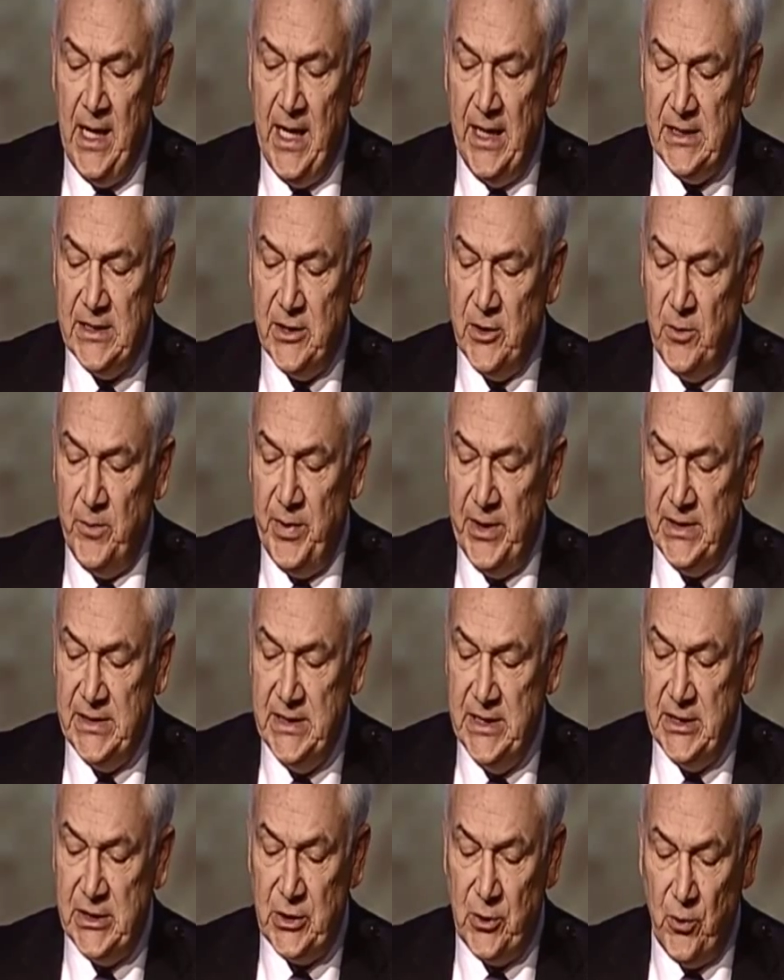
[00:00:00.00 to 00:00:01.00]
As their
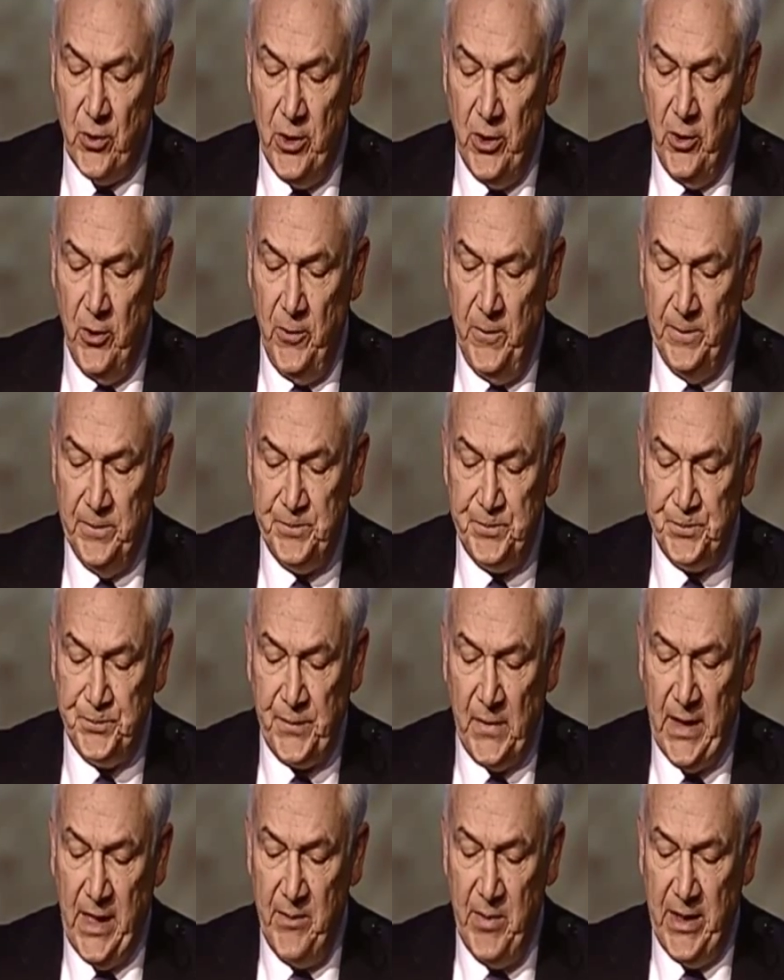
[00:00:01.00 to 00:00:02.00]
business grew,
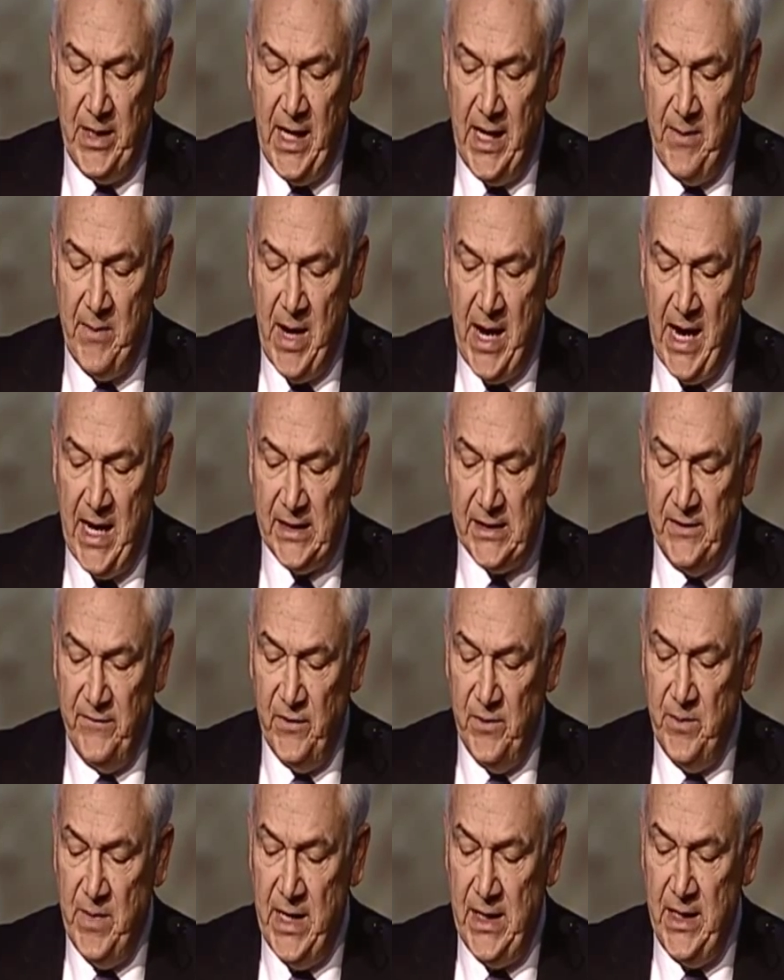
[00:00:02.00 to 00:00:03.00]
they became
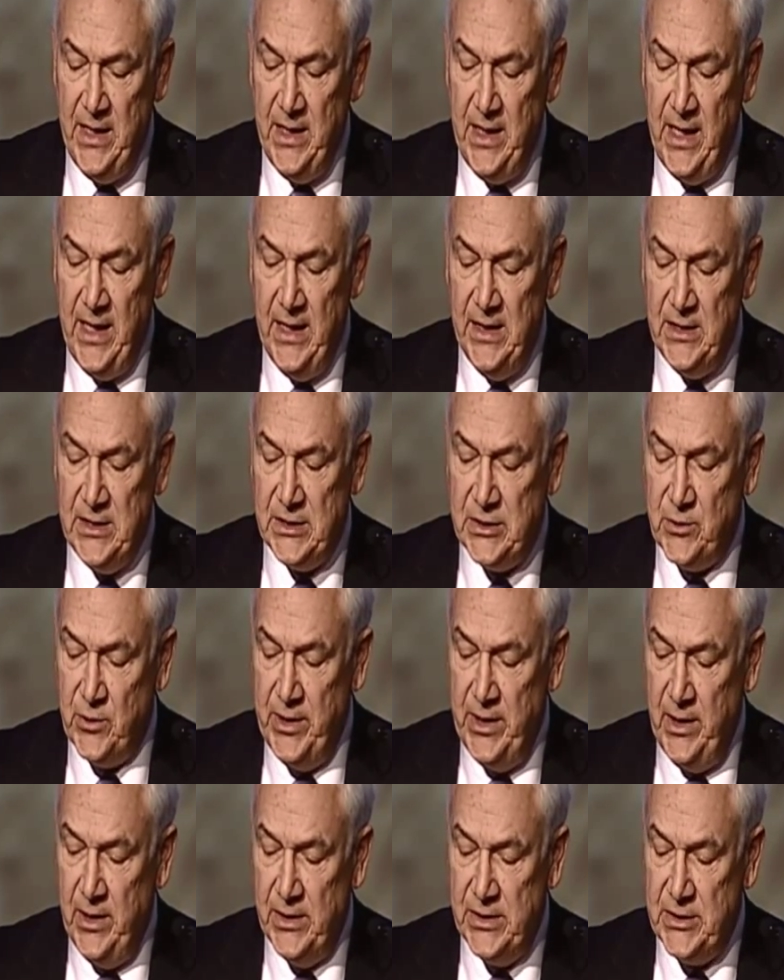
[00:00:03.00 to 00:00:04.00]
active in many
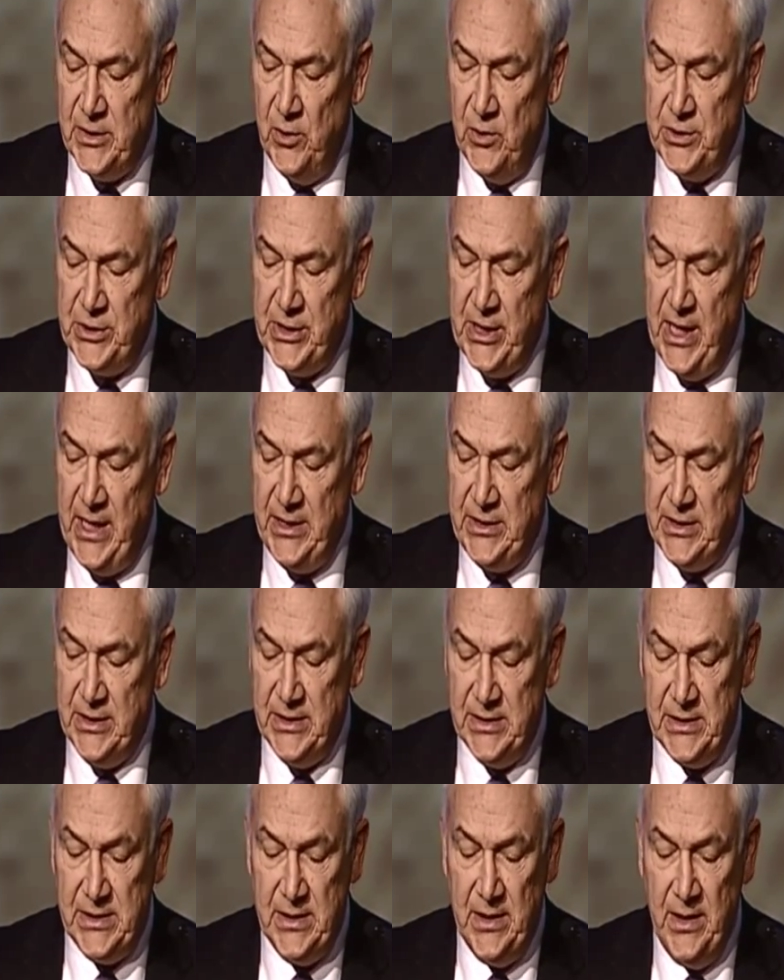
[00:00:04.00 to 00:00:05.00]
industry
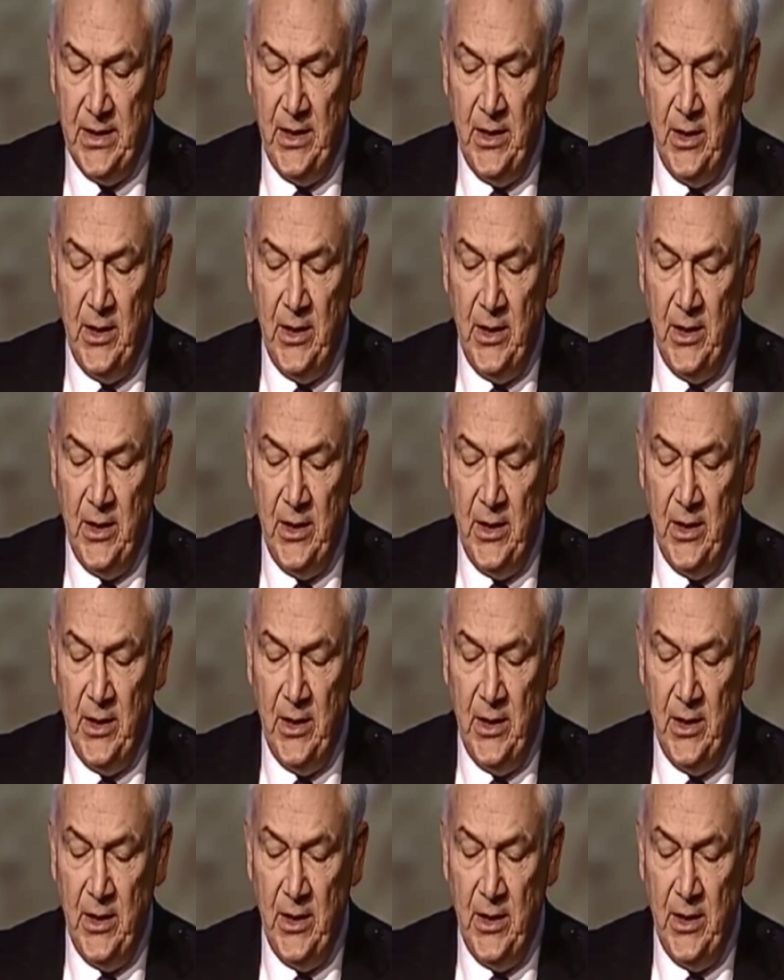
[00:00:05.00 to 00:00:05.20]
associations.